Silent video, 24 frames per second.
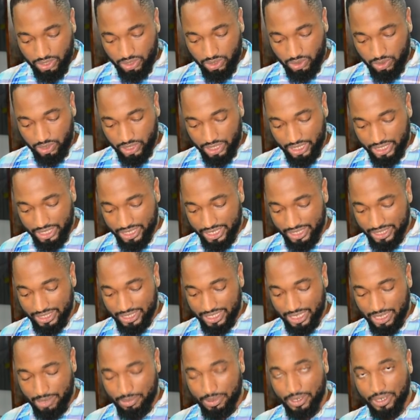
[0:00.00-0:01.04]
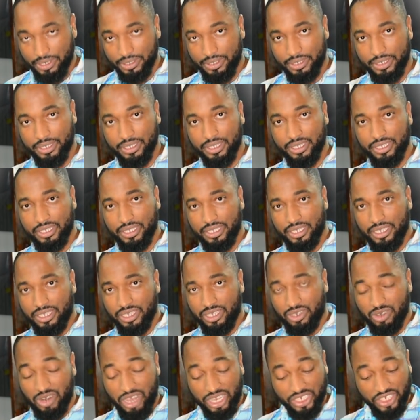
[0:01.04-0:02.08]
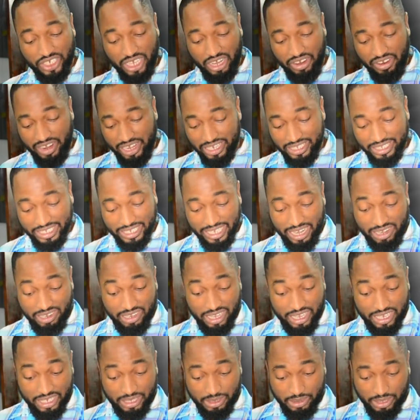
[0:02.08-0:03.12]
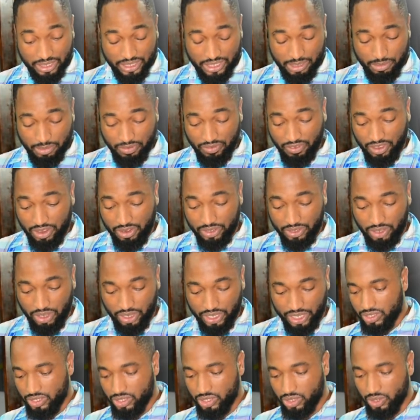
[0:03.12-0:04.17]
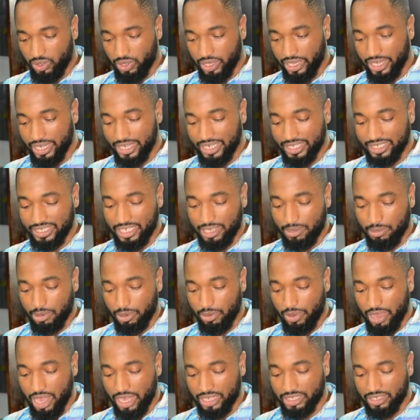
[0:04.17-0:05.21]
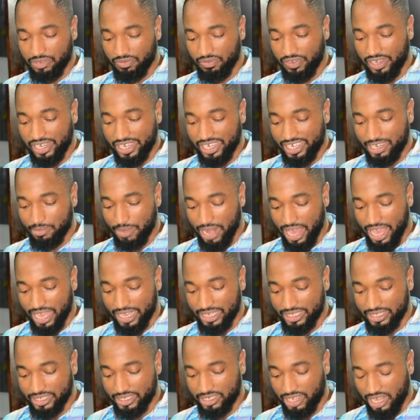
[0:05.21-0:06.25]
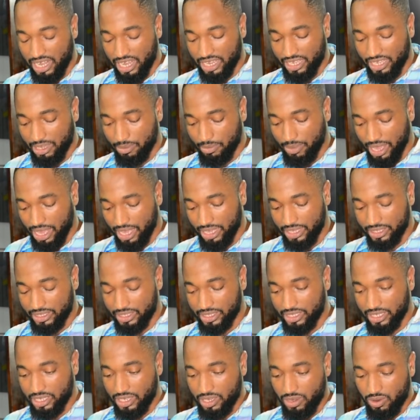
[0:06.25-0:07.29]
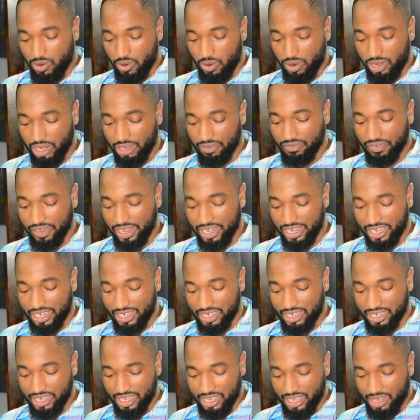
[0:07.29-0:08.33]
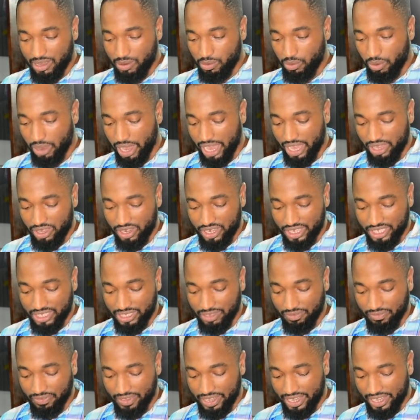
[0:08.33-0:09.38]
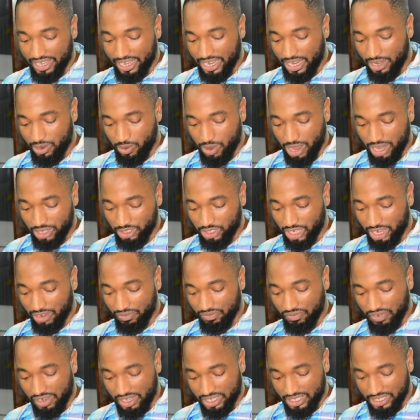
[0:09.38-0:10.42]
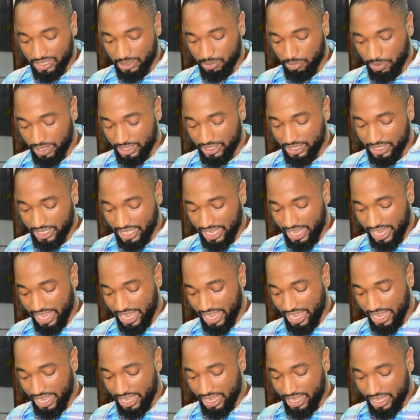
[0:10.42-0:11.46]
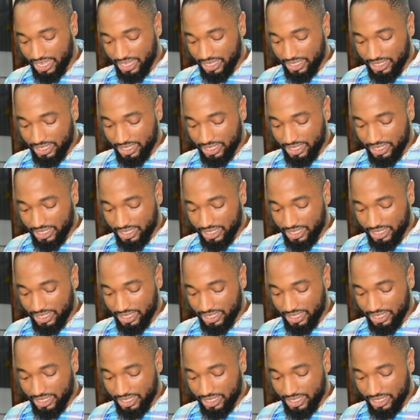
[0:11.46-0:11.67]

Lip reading: So in this table, you know, I should really take a look at this question before it. Okay. So in this table, we ask to fill in the blanks, collect your marks. Only fill in where you need to fill in. Don't go and try and fill in spots here.